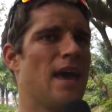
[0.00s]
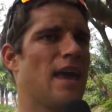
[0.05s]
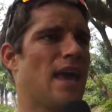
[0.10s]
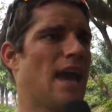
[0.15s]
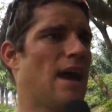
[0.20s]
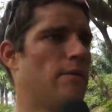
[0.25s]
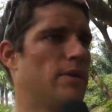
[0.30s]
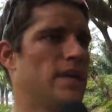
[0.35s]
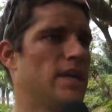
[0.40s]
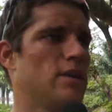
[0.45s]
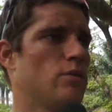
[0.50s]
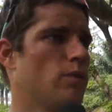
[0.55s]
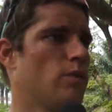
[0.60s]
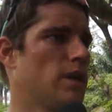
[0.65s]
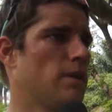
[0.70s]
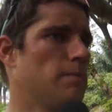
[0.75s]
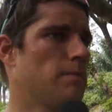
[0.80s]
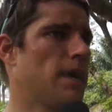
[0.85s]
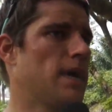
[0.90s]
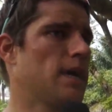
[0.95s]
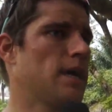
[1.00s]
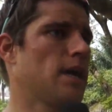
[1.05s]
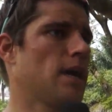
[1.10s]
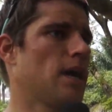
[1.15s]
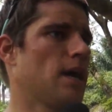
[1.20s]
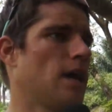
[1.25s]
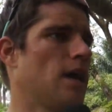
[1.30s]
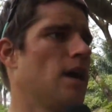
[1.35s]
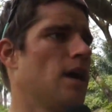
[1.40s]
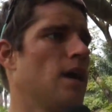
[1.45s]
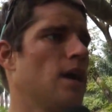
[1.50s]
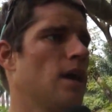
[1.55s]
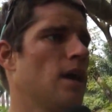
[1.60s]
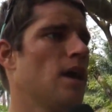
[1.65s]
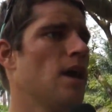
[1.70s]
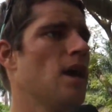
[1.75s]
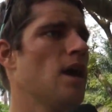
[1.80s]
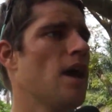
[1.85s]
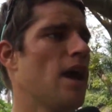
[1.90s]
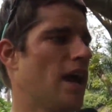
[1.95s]
yeah, we didn't want to make uh,
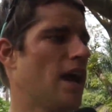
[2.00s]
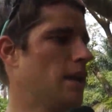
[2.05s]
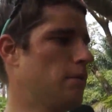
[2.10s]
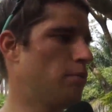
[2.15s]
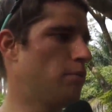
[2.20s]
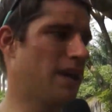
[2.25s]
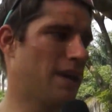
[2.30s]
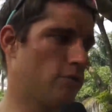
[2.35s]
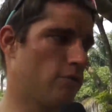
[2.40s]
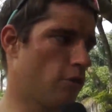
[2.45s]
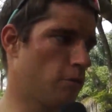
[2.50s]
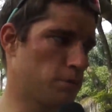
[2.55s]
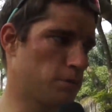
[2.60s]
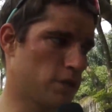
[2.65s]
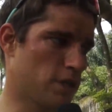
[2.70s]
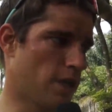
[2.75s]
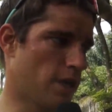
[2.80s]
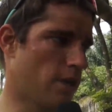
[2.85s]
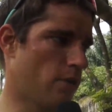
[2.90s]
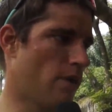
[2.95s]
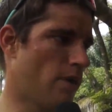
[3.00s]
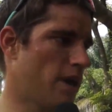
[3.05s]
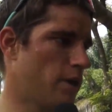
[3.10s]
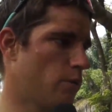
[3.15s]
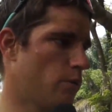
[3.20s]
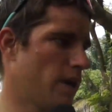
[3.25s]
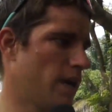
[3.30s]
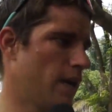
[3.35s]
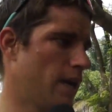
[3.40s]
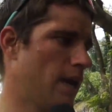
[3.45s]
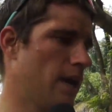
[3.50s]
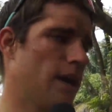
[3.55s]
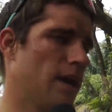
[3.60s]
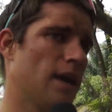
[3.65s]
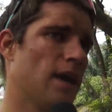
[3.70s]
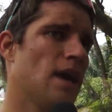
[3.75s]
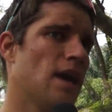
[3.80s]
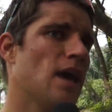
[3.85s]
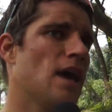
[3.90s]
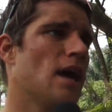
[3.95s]
any big groups uh, right away, mm
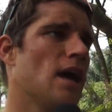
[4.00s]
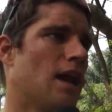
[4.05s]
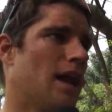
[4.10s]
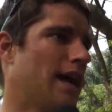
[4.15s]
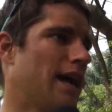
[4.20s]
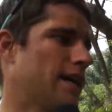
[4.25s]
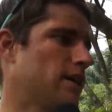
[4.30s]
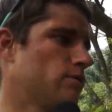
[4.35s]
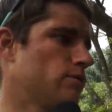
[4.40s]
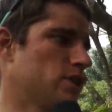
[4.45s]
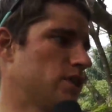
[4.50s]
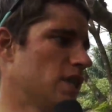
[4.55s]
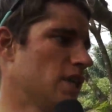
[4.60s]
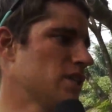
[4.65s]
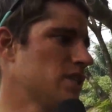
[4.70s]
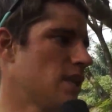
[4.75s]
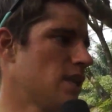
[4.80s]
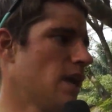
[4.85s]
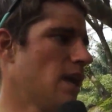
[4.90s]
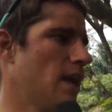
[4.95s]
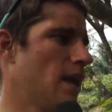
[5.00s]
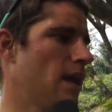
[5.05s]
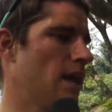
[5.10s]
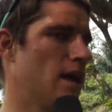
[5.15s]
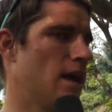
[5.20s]
-hmm. like it was yesterday.